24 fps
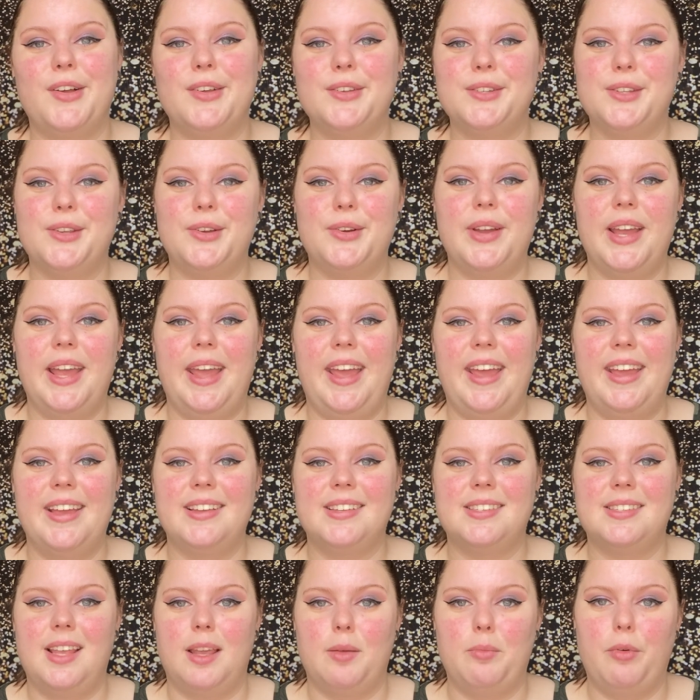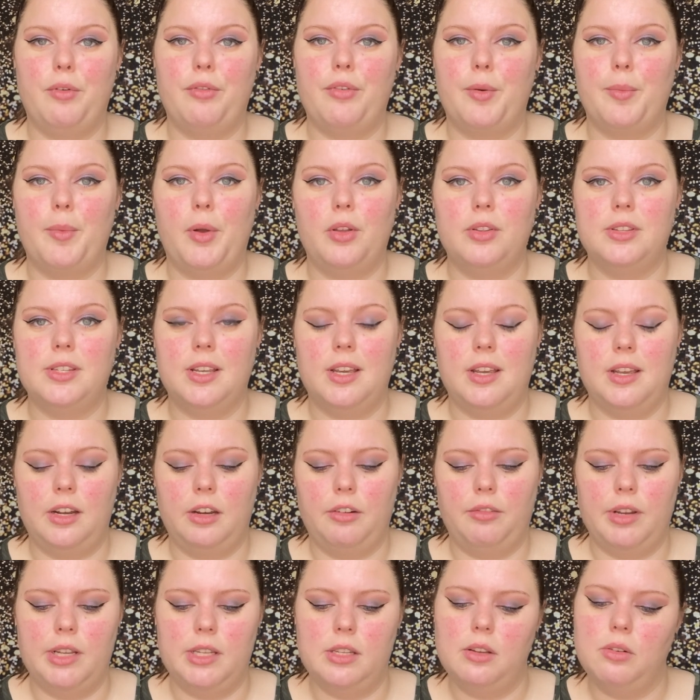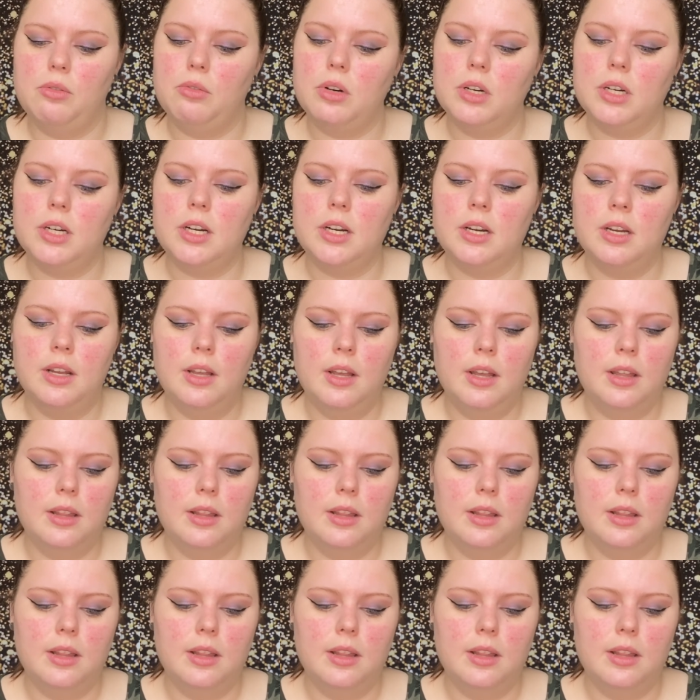also a sample from Ulta in a recent order.